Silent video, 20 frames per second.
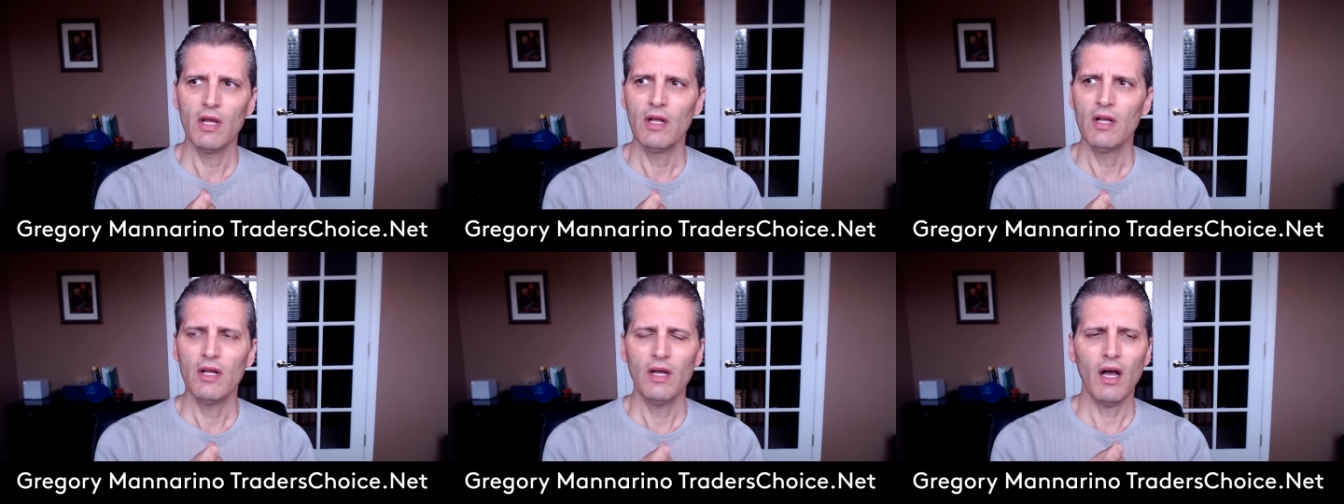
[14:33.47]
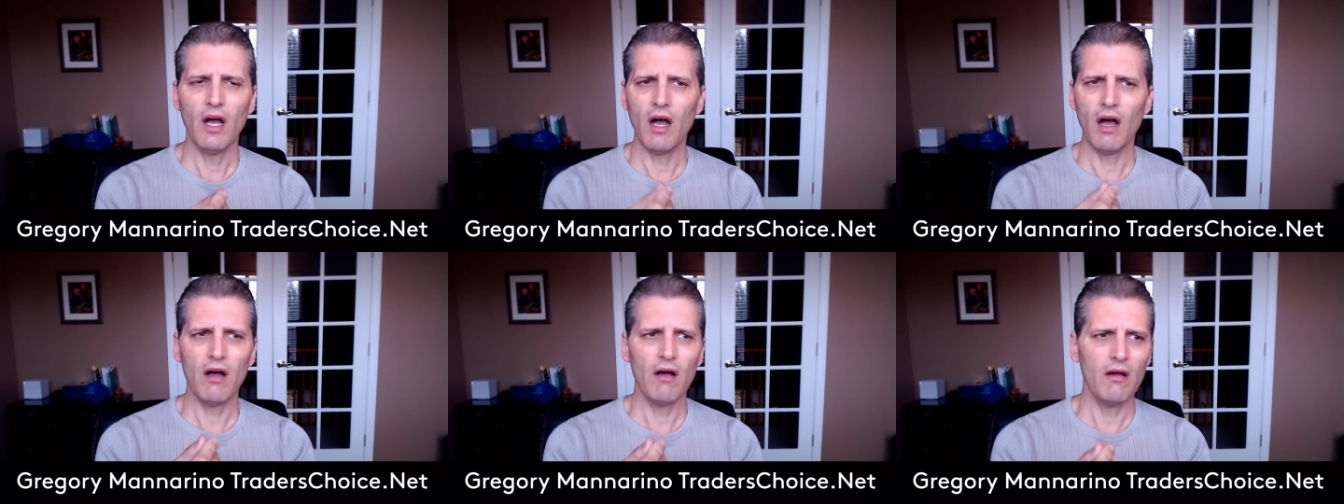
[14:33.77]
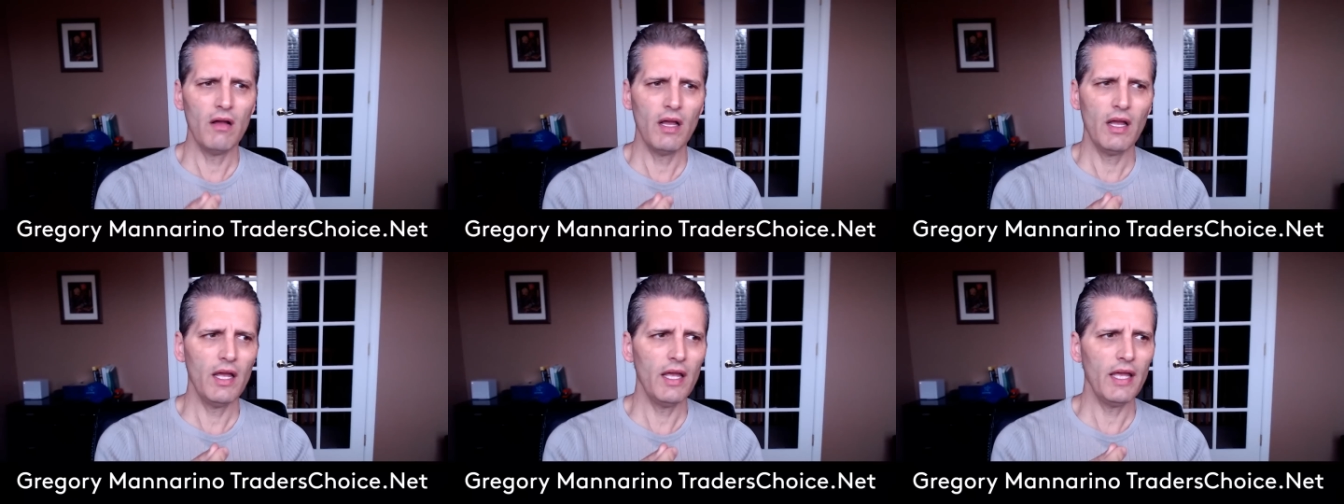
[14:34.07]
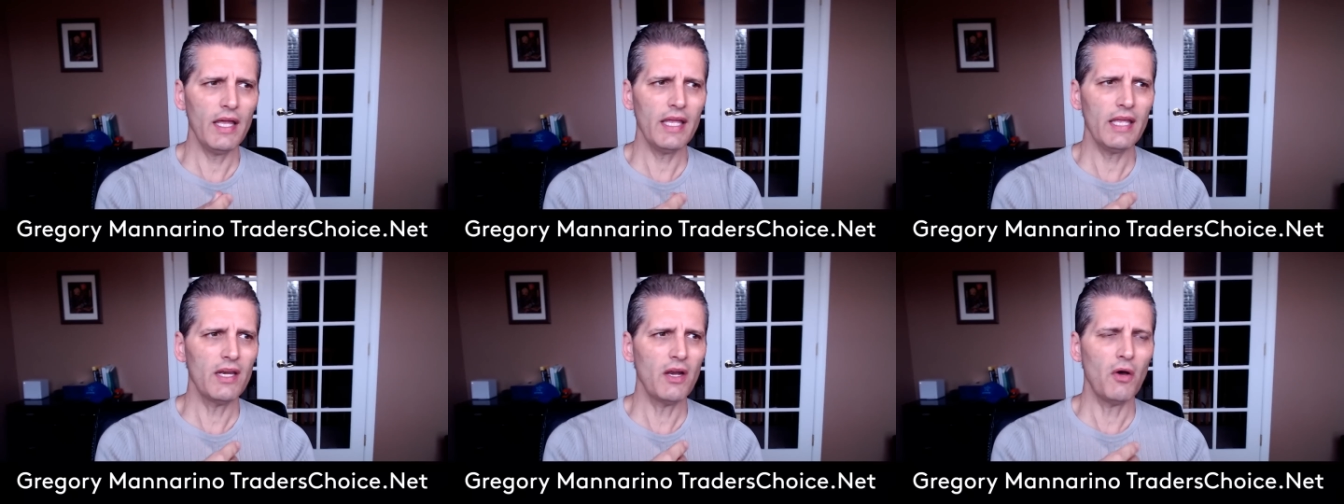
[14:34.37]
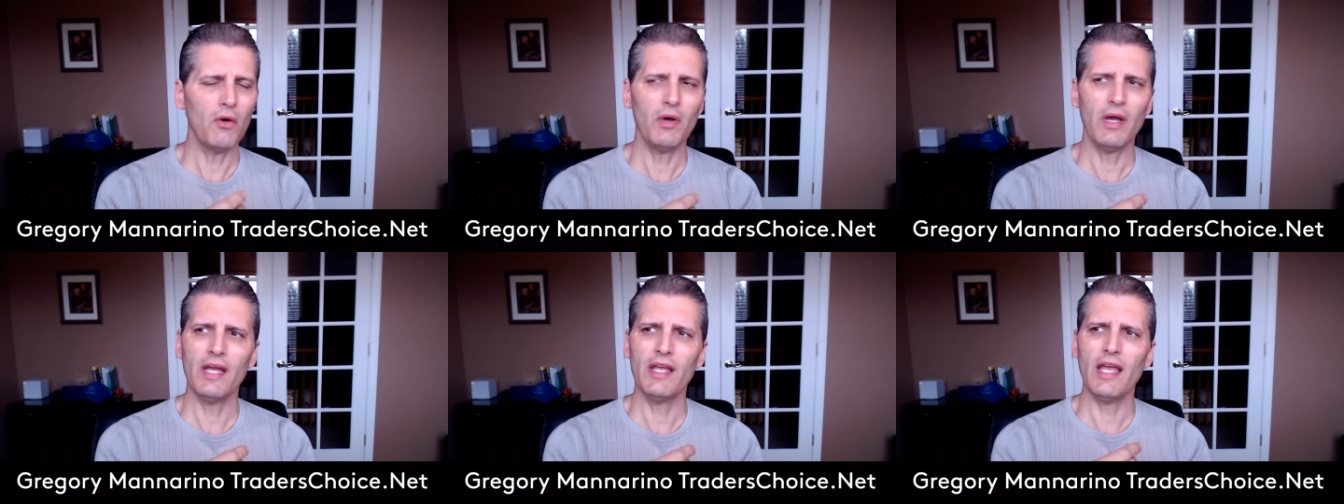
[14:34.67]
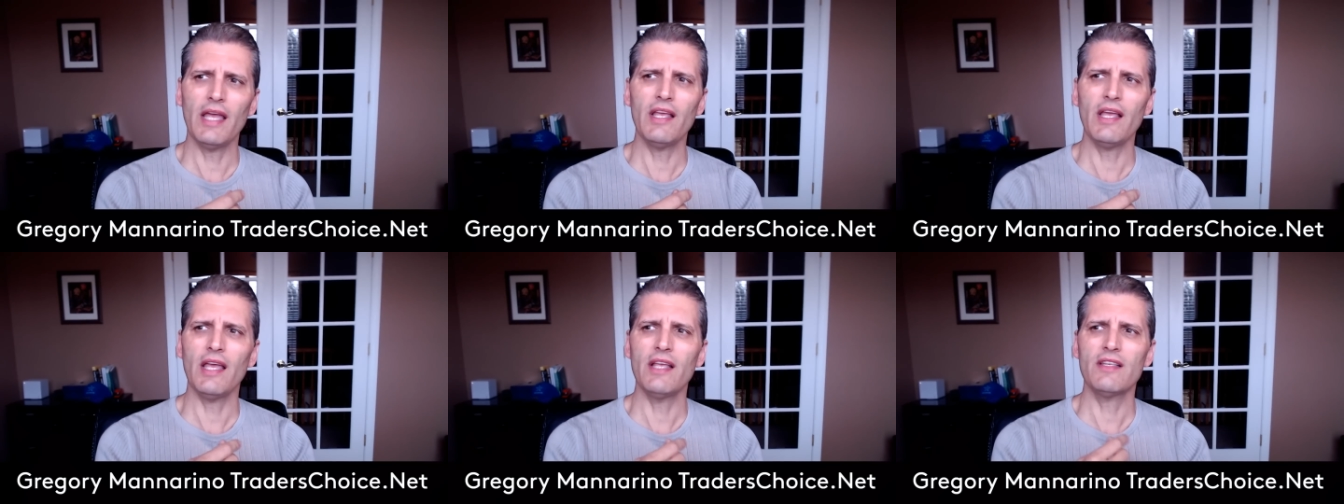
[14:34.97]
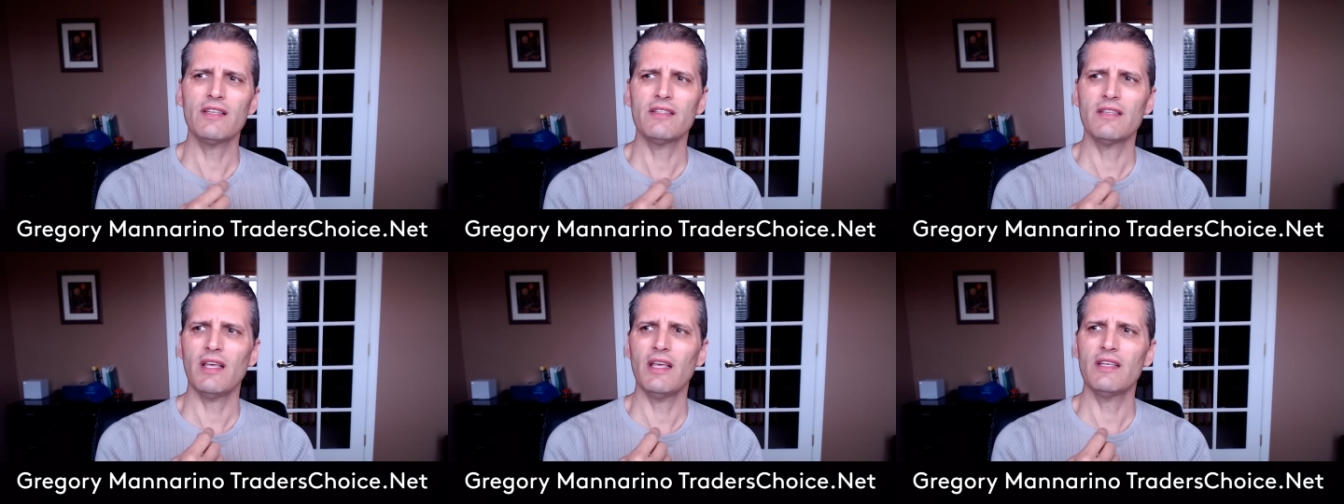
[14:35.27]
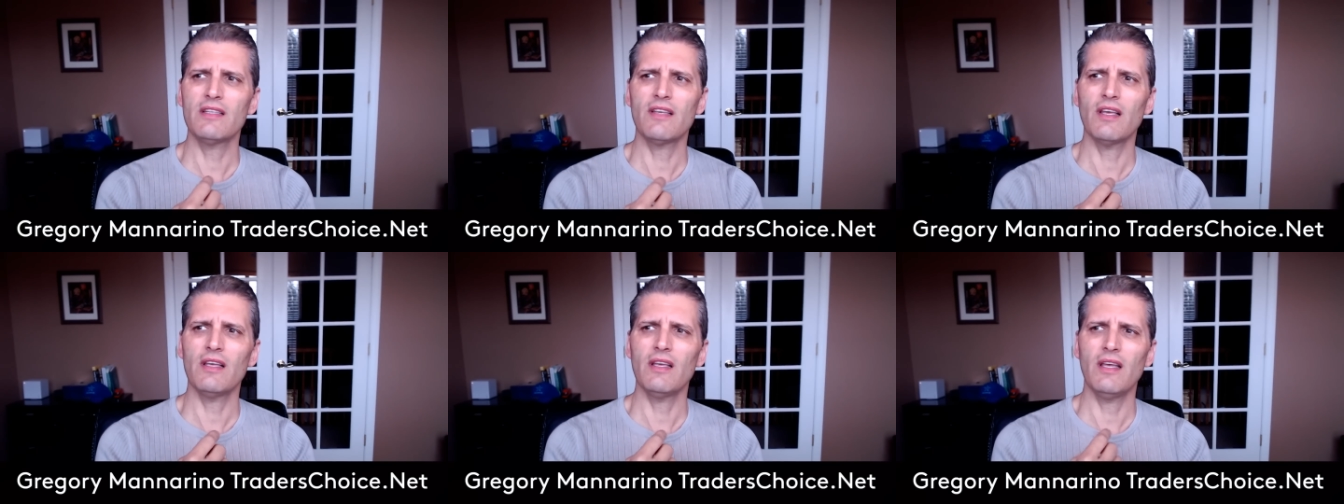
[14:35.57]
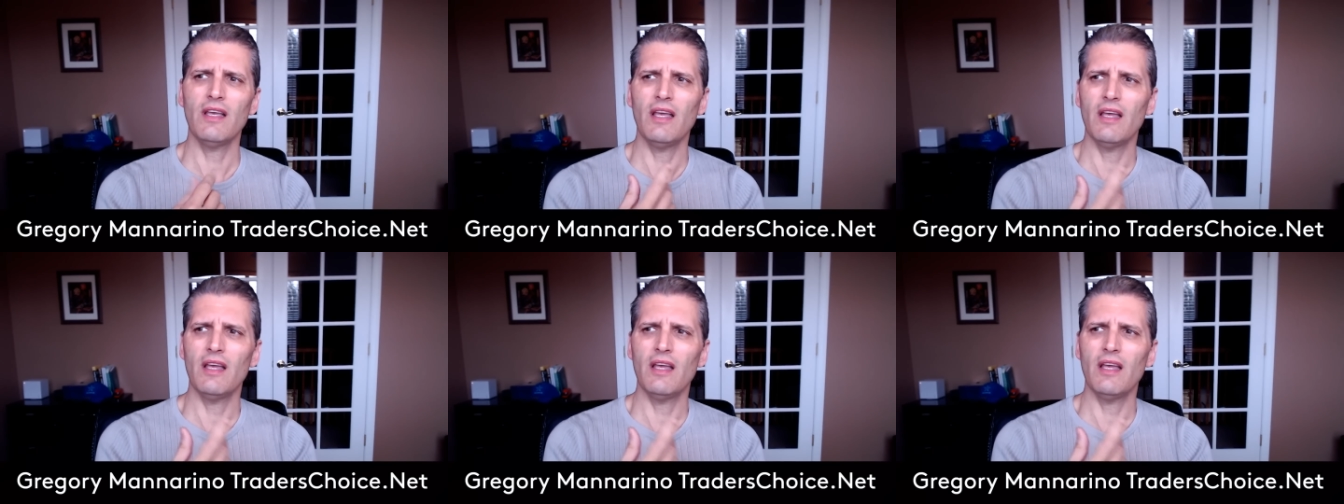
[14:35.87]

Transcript: uh, it, you know, it, it's, it's a,